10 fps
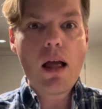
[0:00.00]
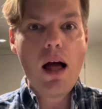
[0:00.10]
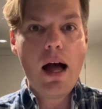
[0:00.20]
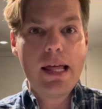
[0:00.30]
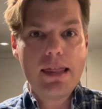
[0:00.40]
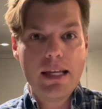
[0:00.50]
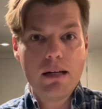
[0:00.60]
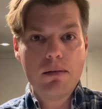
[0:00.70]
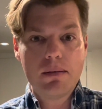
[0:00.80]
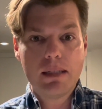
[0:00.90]
I
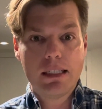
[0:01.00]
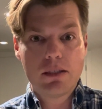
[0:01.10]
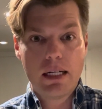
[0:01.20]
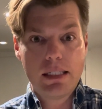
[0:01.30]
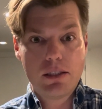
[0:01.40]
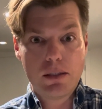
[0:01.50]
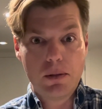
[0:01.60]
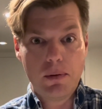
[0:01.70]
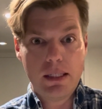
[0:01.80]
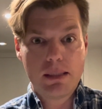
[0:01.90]
think what I'm gonna try and
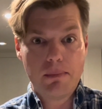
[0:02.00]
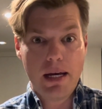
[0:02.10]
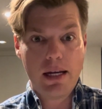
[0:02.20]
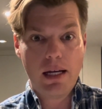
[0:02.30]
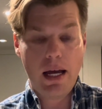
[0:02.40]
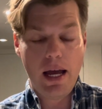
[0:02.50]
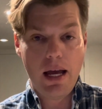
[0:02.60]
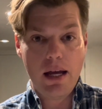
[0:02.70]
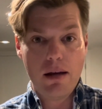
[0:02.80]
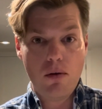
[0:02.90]
do is make
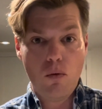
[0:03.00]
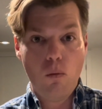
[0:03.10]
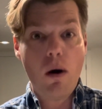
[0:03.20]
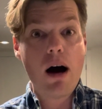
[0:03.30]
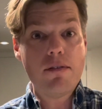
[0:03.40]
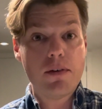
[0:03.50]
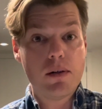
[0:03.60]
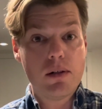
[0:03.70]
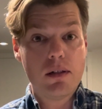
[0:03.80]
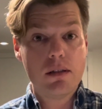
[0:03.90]
a
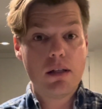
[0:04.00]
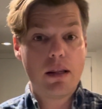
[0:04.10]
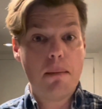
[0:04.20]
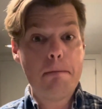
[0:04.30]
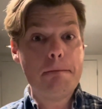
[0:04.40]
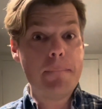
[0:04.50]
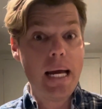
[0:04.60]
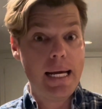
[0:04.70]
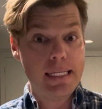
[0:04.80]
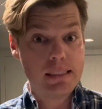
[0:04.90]
waffle the
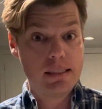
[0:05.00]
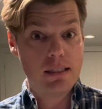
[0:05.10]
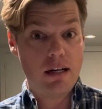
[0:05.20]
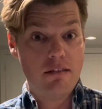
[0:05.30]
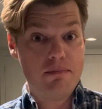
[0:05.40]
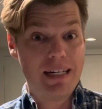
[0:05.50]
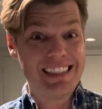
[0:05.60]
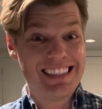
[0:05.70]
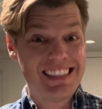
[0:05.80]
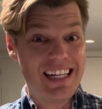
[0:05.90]
base of my
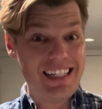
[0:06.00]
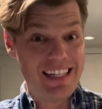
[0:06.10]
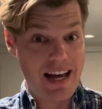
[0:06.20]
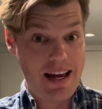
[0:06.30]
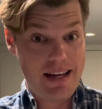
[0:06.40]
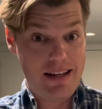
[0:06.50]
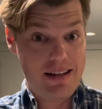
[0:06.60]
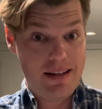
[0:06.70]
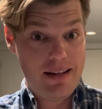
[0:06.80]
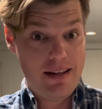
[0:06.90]
sundae.
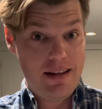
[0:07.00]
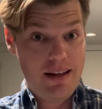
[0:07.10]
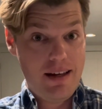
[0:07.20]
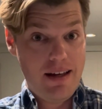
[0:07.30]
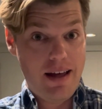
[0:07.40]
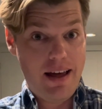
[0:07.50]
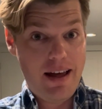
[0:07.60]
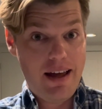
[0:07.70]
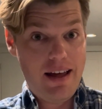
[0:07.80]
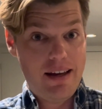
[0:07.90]

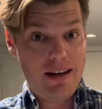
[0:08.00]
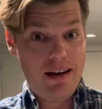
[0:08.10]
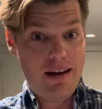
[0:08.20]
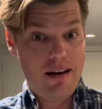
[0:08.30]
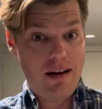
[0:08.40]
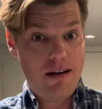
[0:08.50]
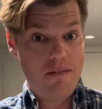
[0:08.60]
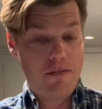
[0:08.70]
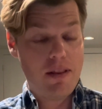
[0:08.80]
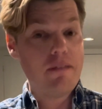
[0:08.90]
And
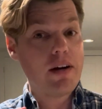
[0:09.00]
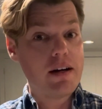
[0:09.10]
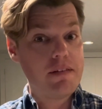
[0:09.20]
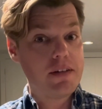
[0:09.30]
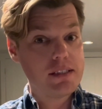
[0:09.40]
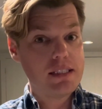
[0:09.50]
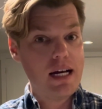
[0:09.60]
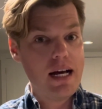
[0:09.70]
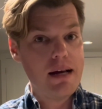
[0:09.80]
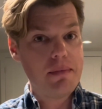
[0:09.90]
for the very first
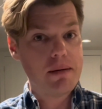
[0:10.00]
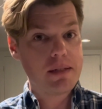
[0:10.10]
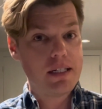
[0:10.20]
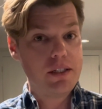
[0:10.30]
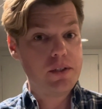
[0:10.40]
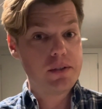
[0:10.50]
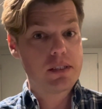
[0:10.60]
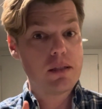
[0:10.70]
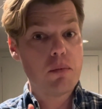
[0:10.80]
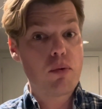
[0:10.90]
time, I'm gonna use
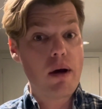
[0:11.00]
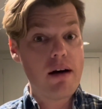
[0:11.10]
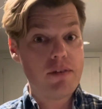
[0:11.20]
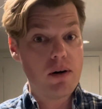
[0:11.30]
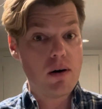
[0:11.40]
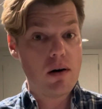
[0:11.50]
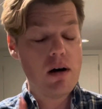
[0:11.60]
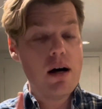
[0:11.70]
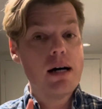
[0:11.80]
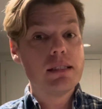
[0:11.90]
the Breville
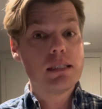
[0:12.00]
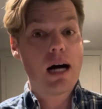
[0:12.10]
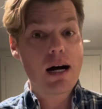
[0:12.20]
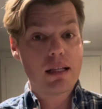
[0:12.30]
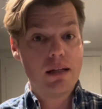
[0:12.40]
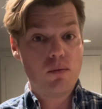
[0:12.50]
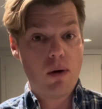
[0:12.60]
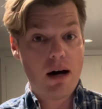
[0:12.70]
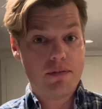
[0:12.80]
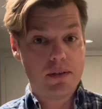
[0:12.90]
chocolate
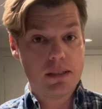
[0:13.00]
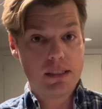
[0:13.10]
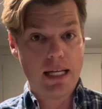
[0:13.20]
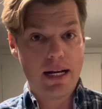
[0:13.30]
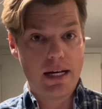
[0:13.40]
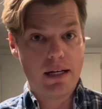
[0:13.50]
waffle setting.